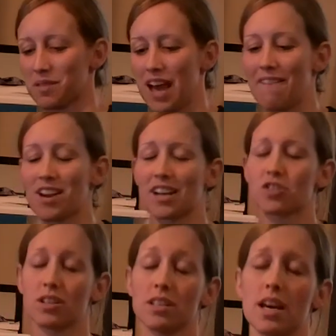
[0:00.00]
something I haven't
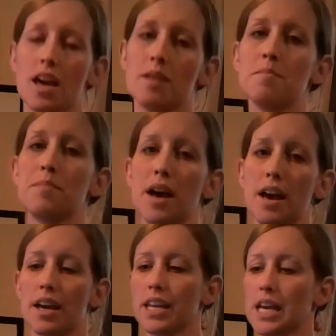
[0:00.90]
actually done,
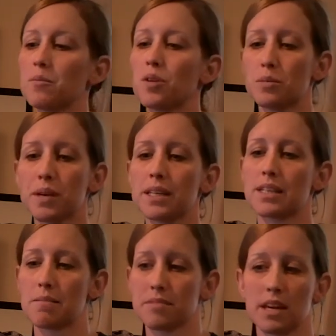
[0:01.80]
but it would be
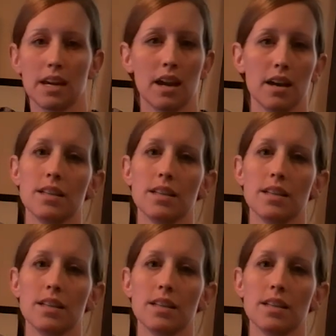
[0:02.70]
something